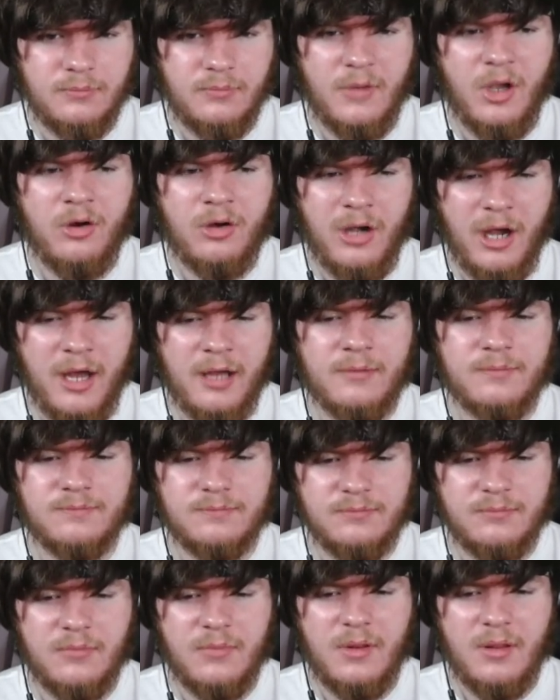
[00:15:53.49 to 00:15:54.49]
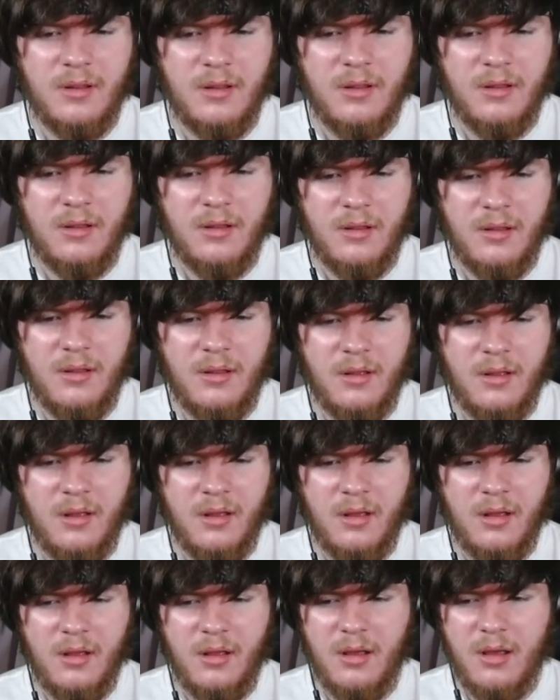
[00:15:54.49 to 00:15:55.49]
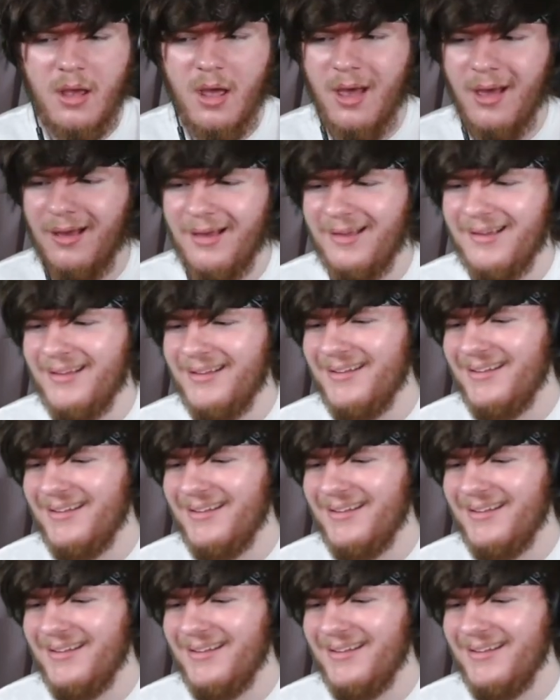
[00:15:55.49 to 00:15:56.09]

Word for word: Okay. So you only have so much power for the night,